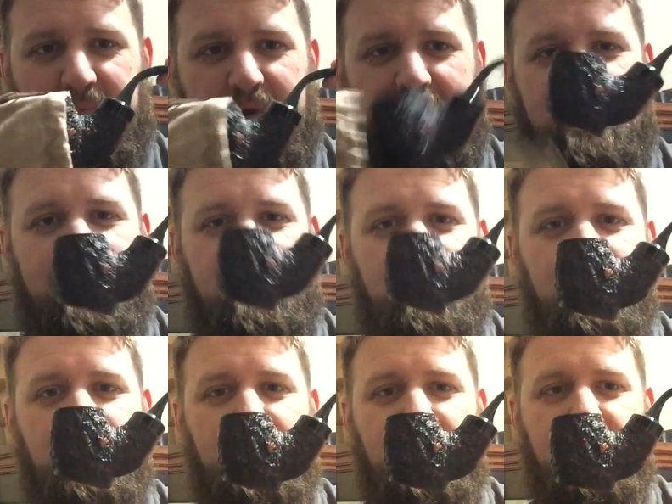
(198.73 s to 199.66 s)
Wow.
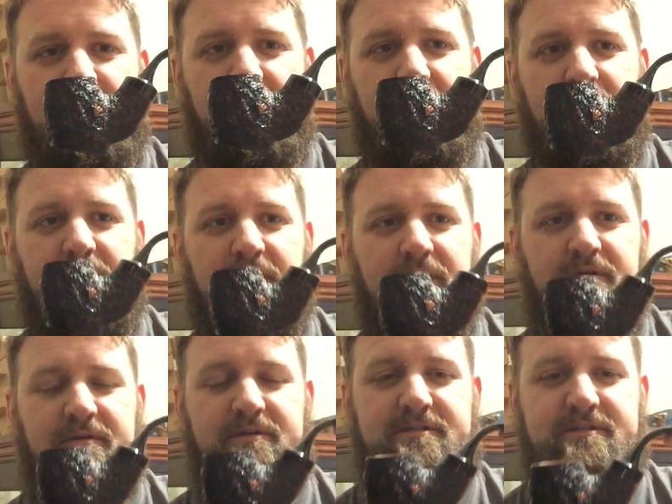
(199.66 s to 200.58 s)

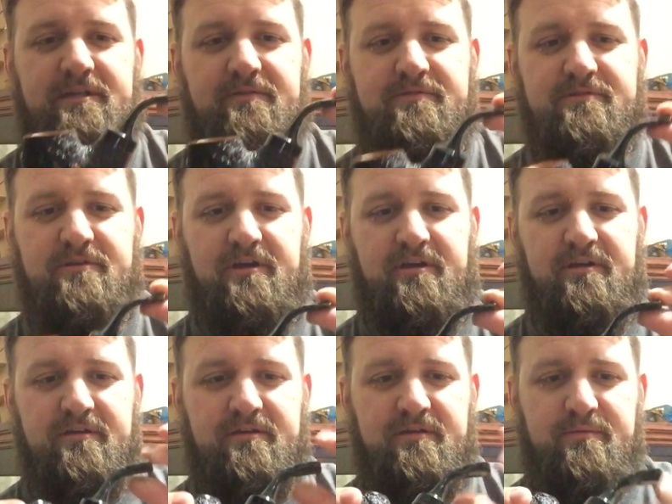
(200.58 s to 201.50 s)
Steve was right.
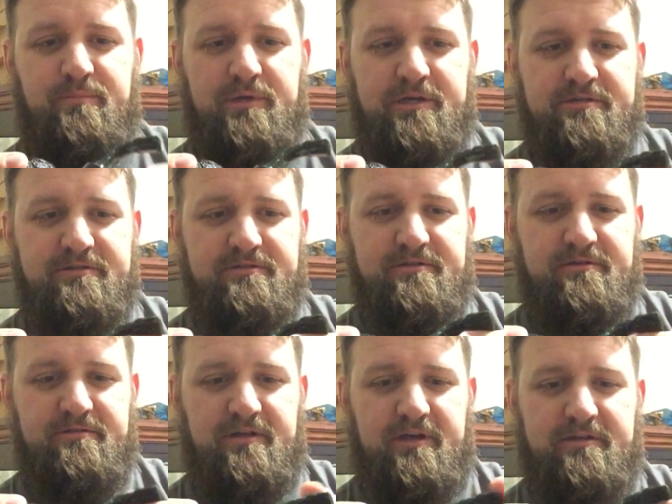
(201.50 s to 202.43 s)
Pictures
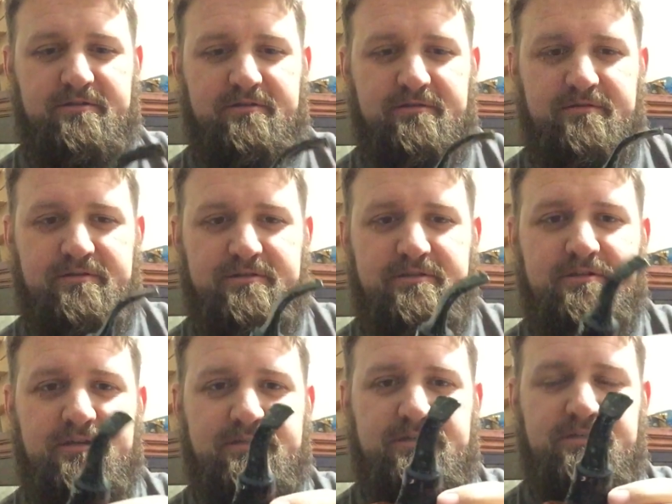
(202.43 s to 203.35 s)
do not do it
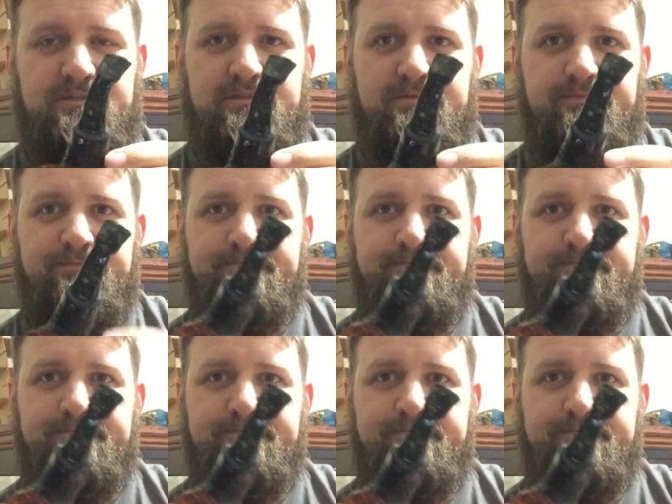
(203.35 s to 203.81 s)
justice.